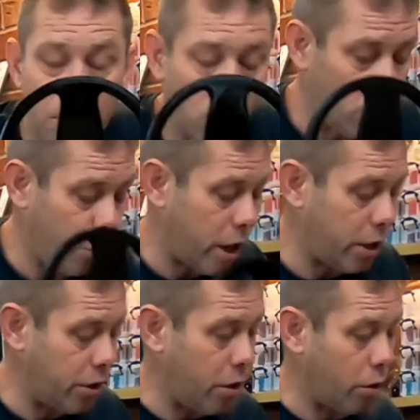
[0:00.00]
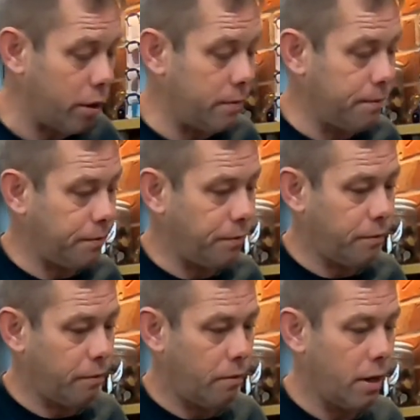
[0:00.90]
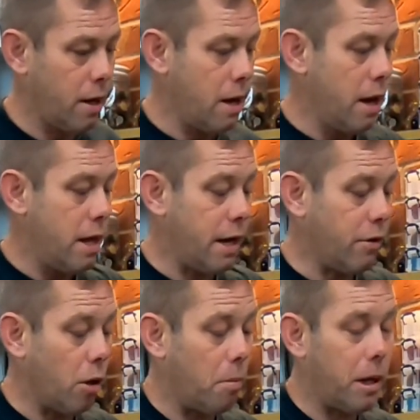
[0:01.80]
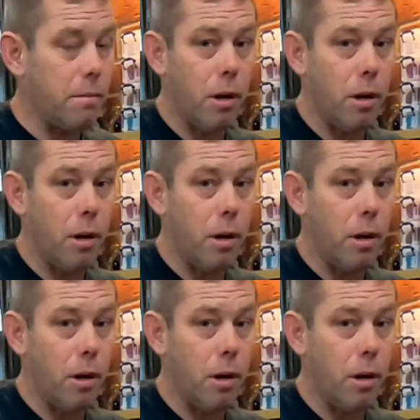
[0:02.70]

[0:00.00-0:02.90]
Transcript: amongst trash and iron. Then you've got the big